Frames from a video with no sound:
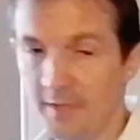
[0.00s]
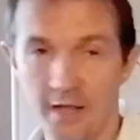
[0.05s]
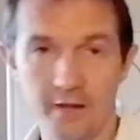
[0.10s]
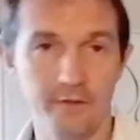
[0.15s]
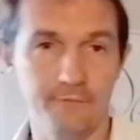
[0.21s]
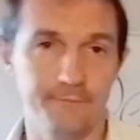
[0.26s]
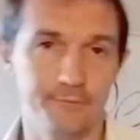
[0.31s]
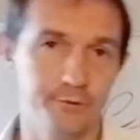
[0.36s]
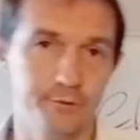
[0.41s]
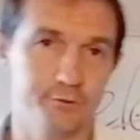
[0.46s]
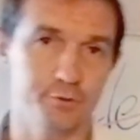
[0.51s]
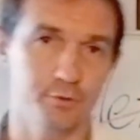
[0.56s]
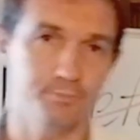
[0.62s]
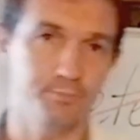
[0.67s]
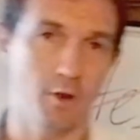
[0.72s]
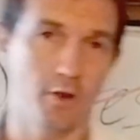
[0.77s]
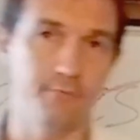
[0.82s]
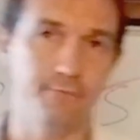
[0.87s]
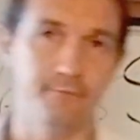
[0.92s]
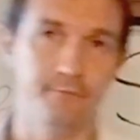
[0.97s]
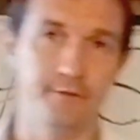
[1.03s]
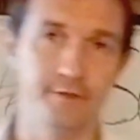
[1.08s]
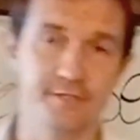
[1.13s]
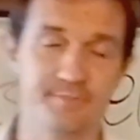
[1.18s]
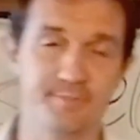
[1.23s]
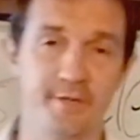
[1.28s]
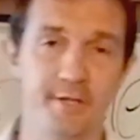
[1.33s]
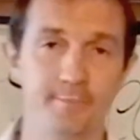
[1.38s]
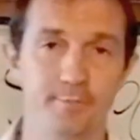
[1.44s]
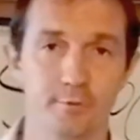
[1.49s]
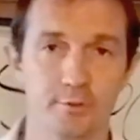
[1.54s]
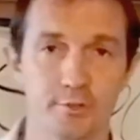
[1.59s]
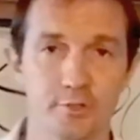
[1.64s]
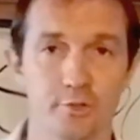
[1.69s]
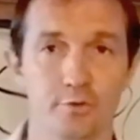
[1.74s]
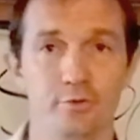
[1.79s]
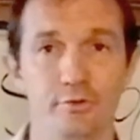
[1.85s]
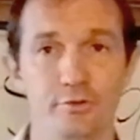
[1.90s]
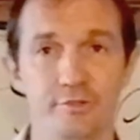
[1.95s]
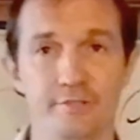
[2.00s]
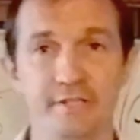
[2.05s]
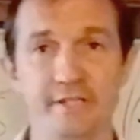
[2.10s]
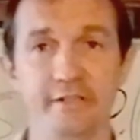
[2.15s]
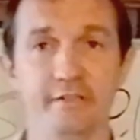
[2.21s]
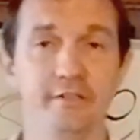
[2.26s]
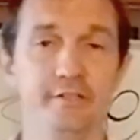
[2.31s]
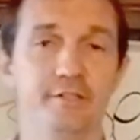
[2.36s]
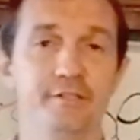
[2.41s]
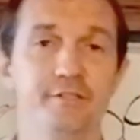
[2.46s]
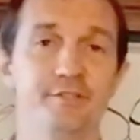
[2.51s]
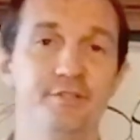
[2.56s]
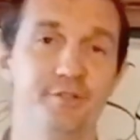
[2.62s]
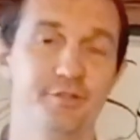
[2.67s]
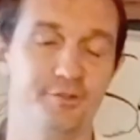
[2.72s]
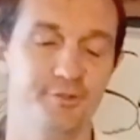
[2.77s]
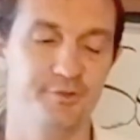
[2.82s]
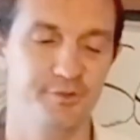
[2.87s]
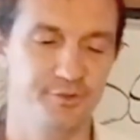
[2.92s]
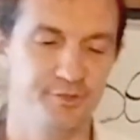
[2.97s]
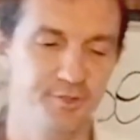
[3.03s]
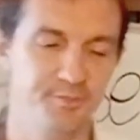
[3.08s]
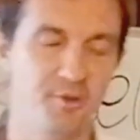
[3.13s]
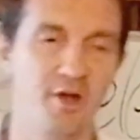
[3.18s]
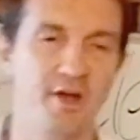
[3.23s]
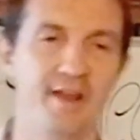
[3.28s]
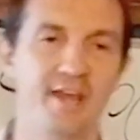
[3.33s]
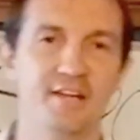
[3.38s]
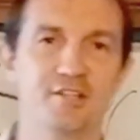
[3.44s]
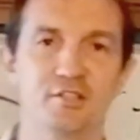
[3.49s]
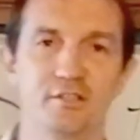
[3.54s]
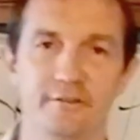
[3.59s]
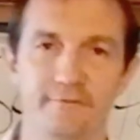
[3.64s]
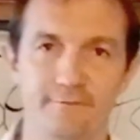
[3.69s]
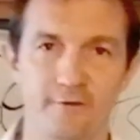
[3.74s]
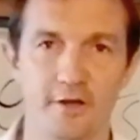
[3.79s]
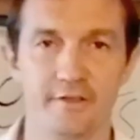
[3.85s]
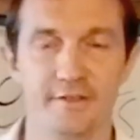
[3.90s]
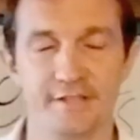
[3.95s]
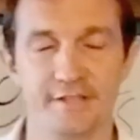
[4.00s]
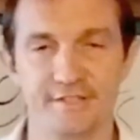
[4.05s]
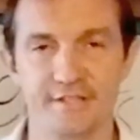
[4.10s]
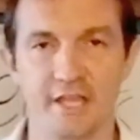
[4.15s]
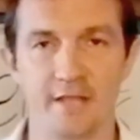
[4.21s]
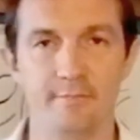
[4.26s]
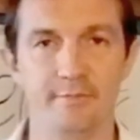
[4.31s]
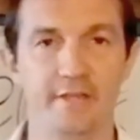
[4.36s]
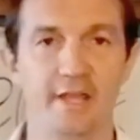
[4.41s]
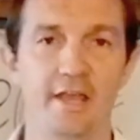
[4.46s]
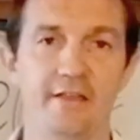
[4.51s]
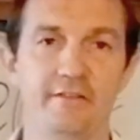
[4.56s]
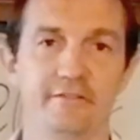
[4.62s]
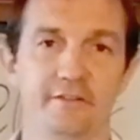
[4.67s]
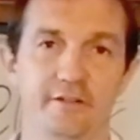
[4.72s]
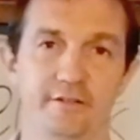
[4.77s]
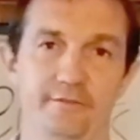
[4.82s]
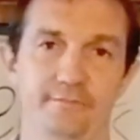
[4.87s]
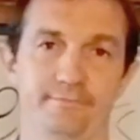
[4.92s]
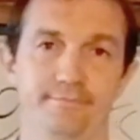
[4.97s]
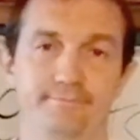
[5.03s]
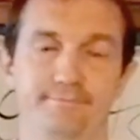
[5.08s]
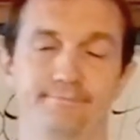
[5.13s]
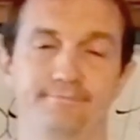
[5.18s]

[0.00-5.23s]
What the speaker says: Now, if you took both of these people to New Zealand, you might actually find the same behavior.